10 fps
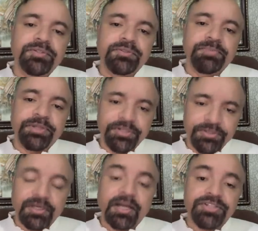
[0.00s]

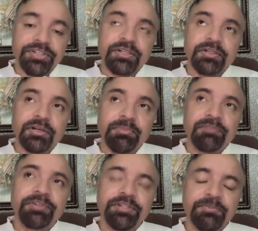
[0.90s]
periods. Last year, a couple
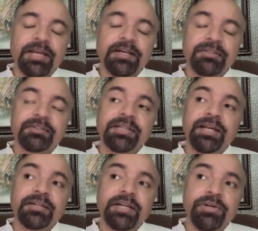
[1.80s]
of years back, they
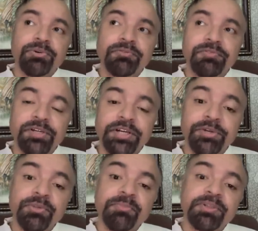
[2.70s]
had tried to
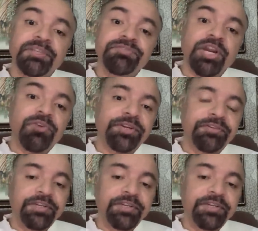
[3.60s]
infiltrate during month of January.